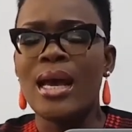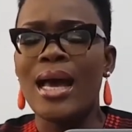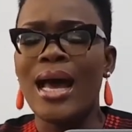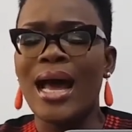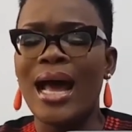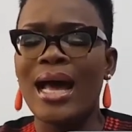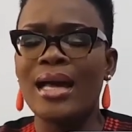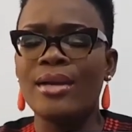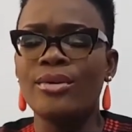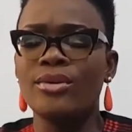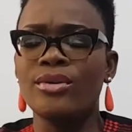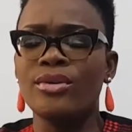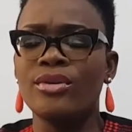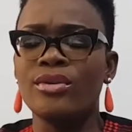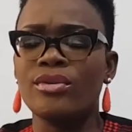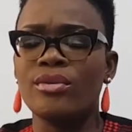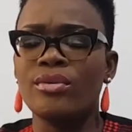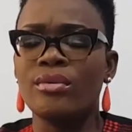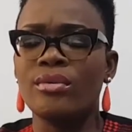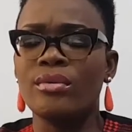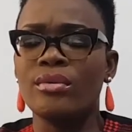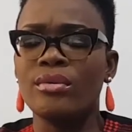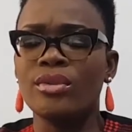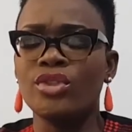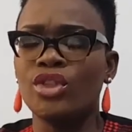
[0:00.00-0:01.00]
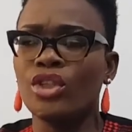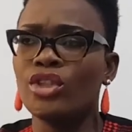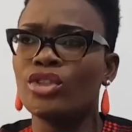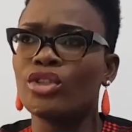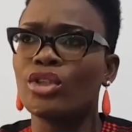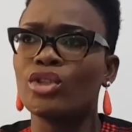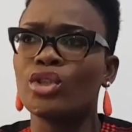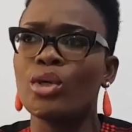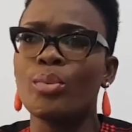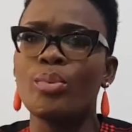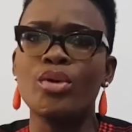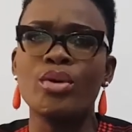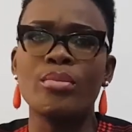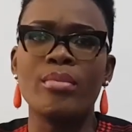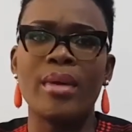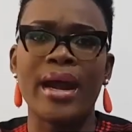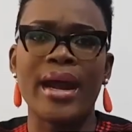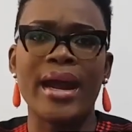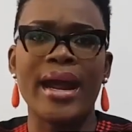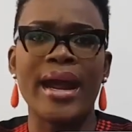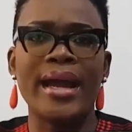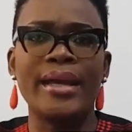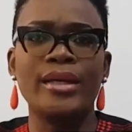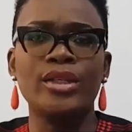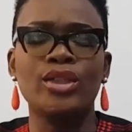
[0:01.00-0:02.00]
And Jesus opened my
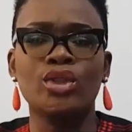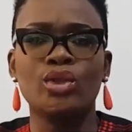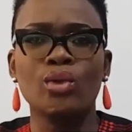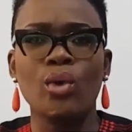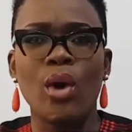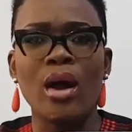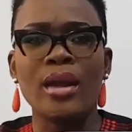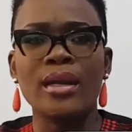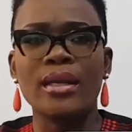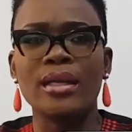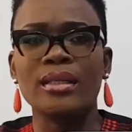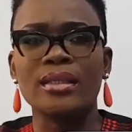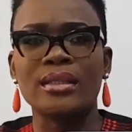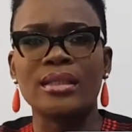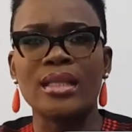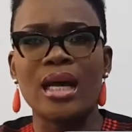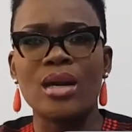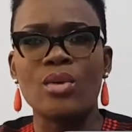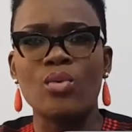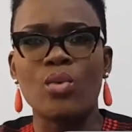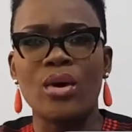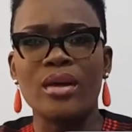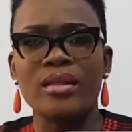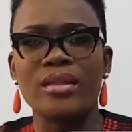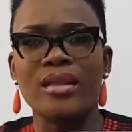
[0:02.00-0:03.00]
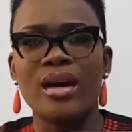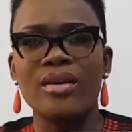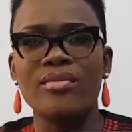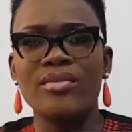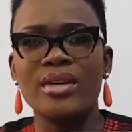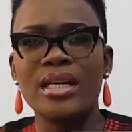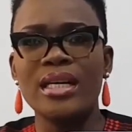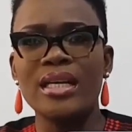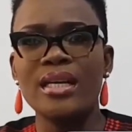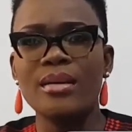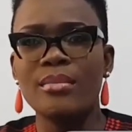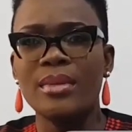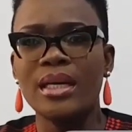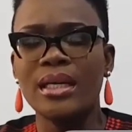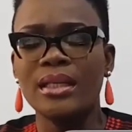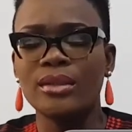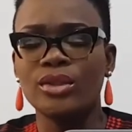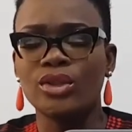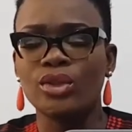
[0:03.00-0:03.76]
eyes to understand what that really meant.